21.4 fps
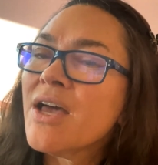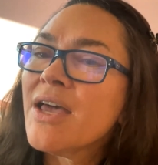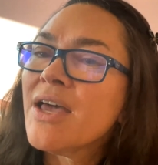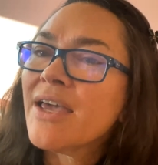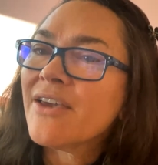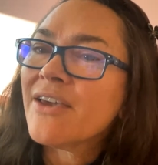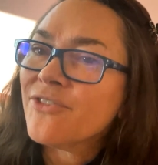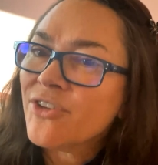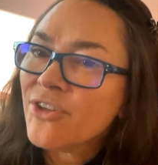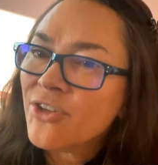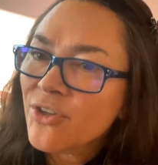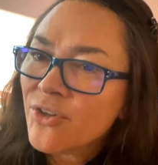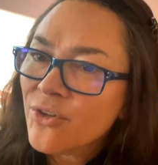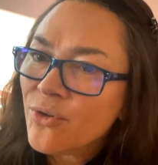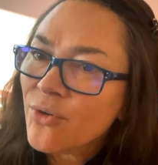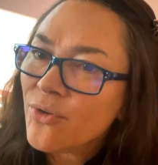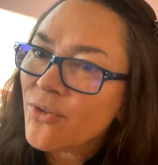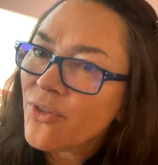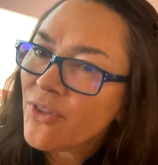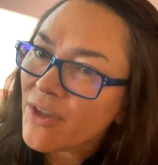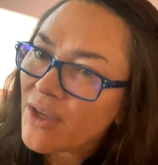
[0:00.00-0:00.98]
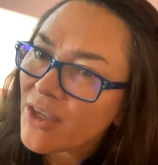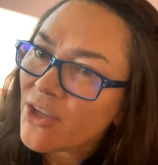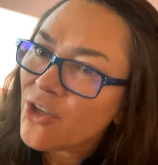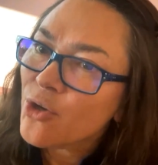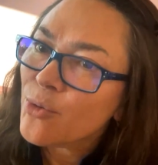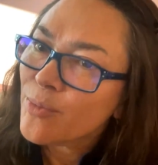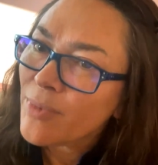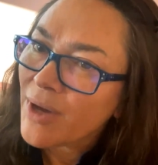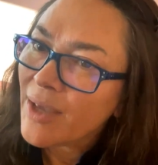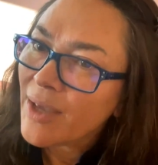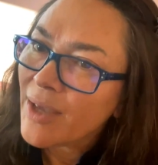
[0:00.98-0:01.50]
If you think
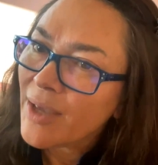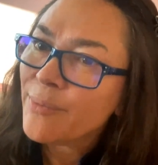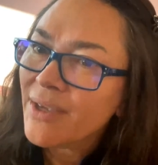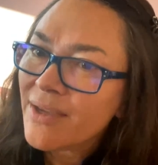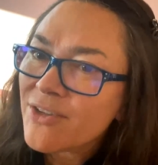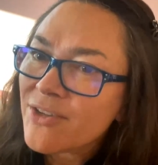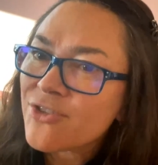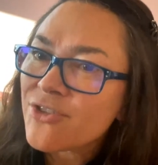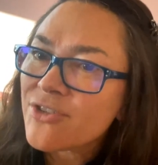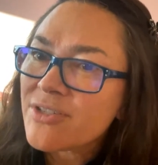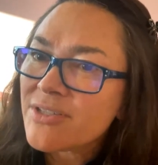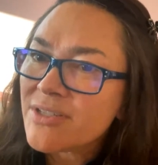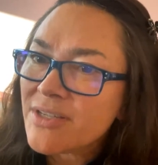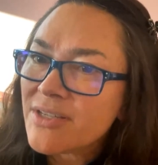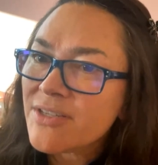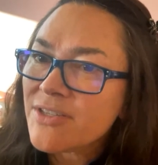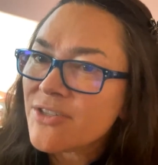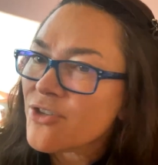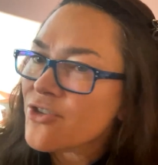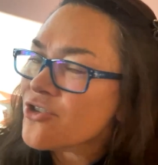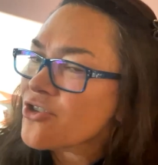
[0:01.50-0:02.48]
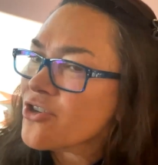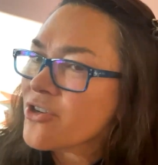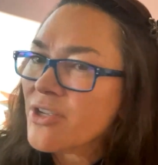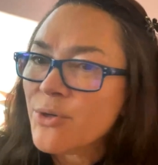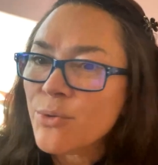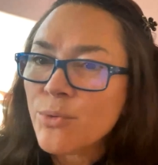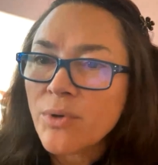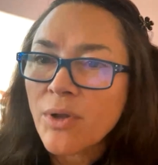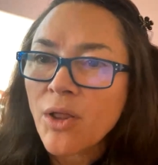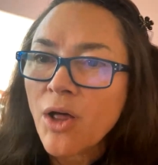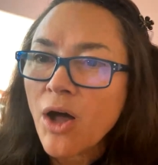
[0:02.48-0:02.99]
you might be interested in surgery,
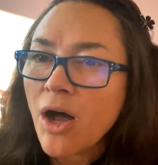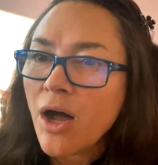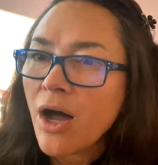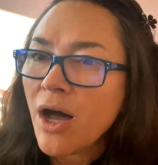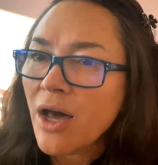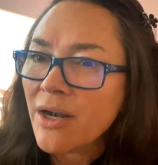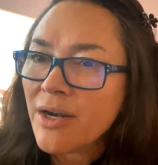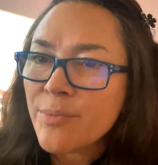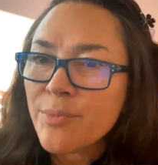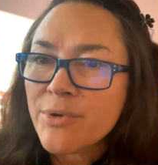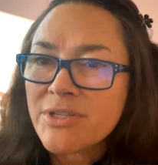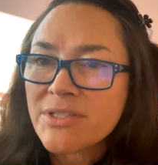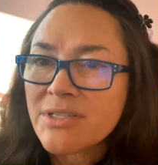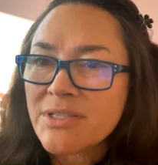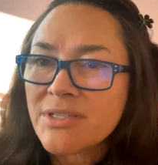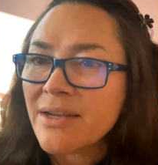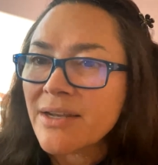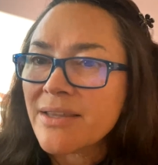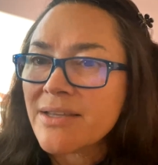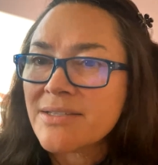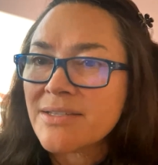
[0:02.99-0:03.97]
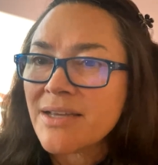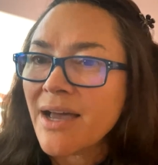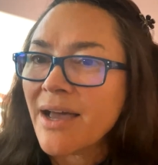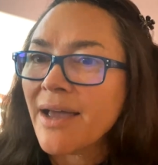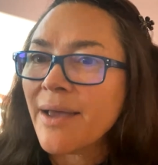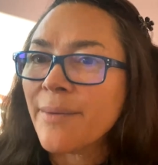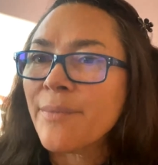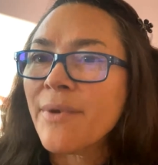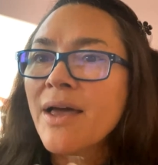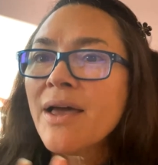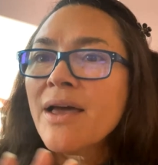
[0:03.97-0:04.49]
you will 100% of the
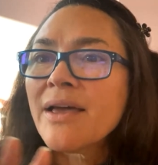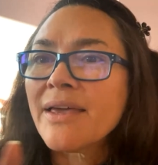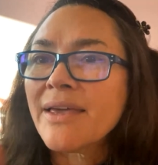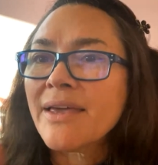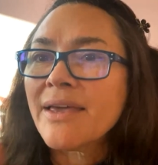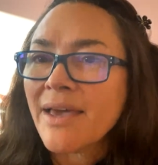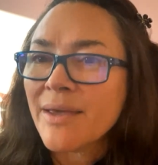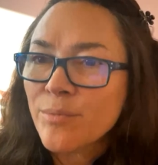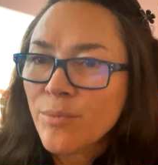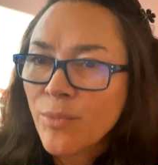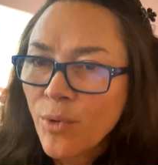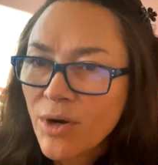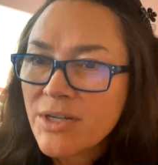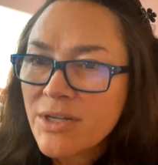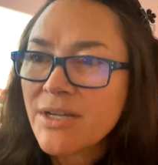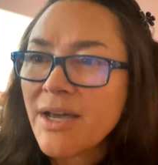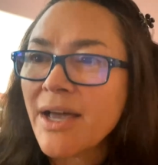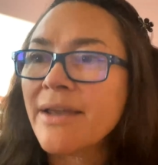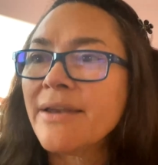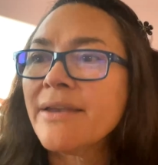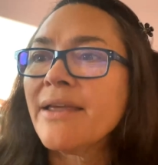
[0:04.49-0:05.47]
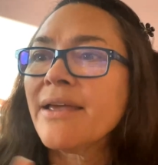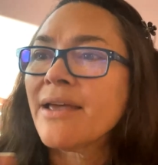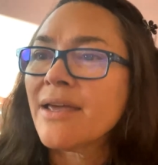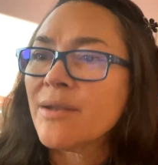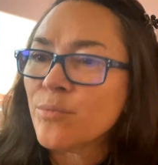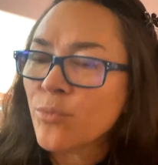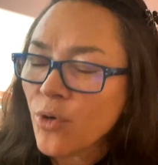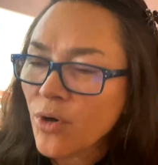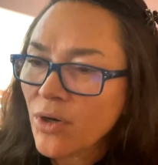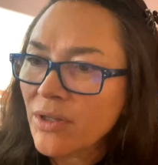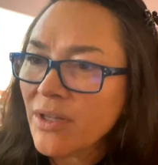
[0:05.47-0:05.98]
time get more tightening
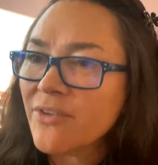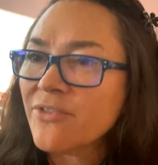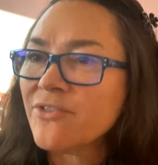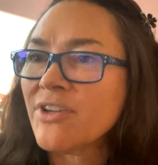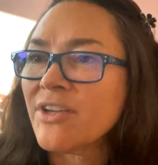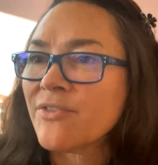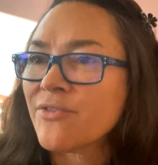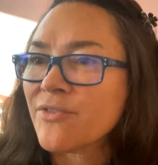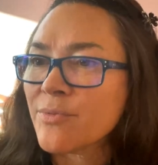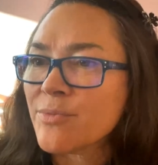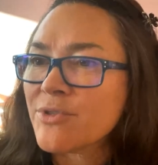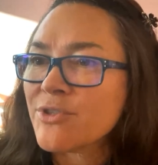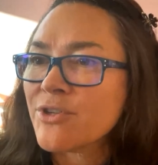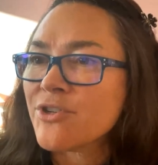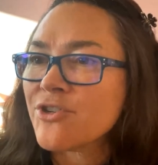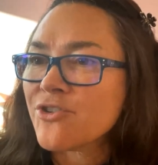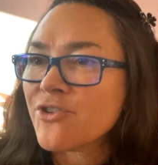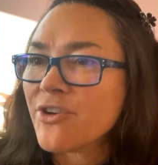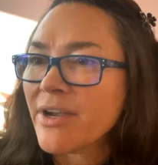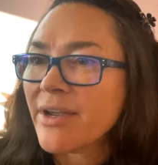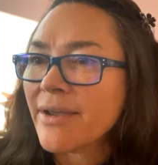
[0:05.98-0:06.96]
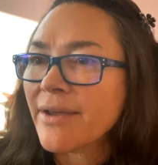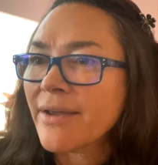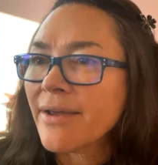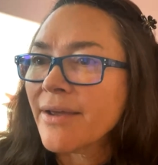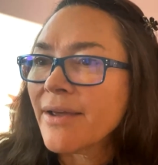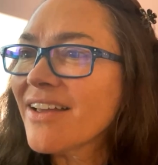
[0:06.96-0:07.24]
and more lifting from surgery.